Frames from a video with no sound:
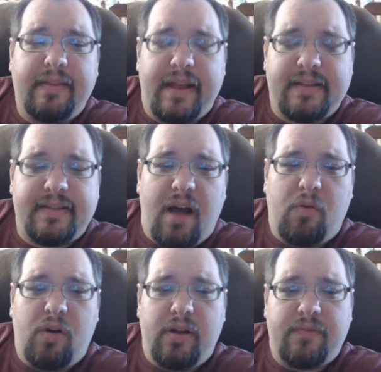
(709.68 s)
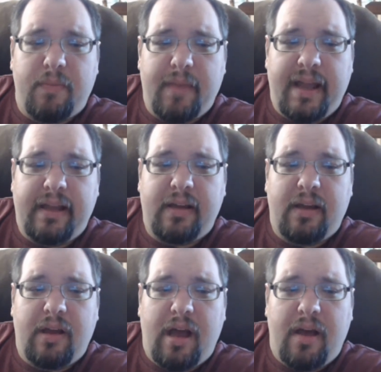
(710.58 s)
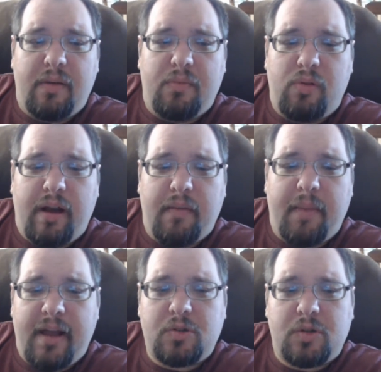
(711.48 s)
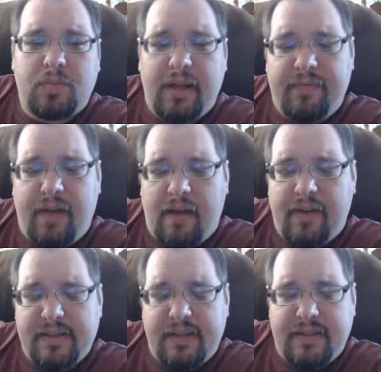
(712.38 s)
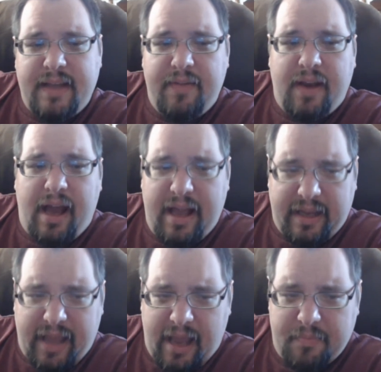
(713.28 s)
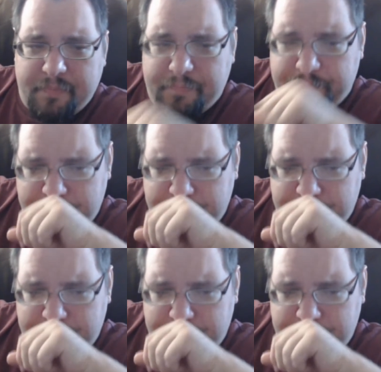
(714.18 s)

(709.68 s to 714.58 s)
That's not one for me. When everybody else was playing Final Fantasy 7, I had a game,